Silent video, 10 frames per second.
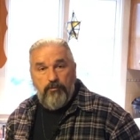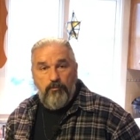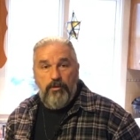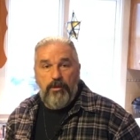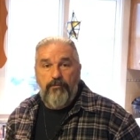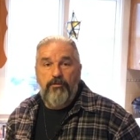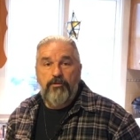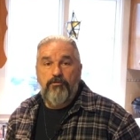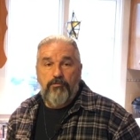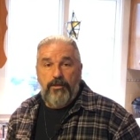we'll have a
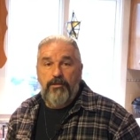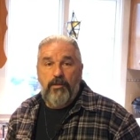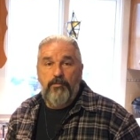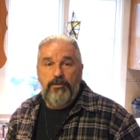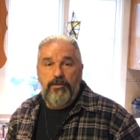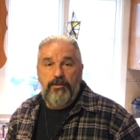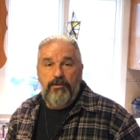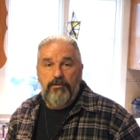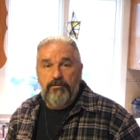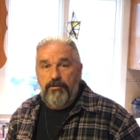great cup of
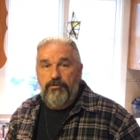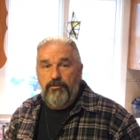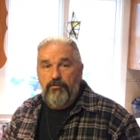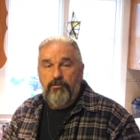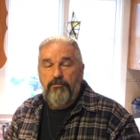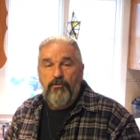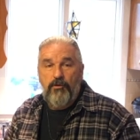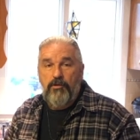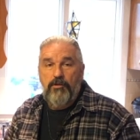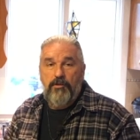tea that's good
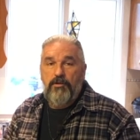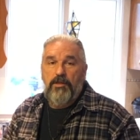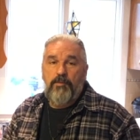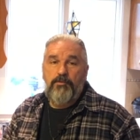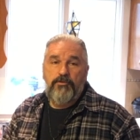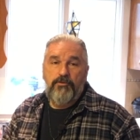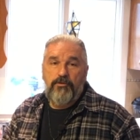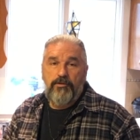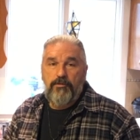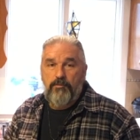for upper
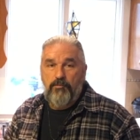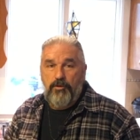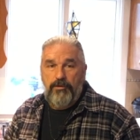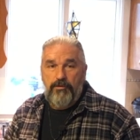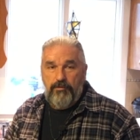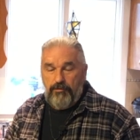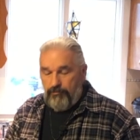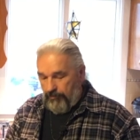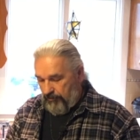circ, brain nerve.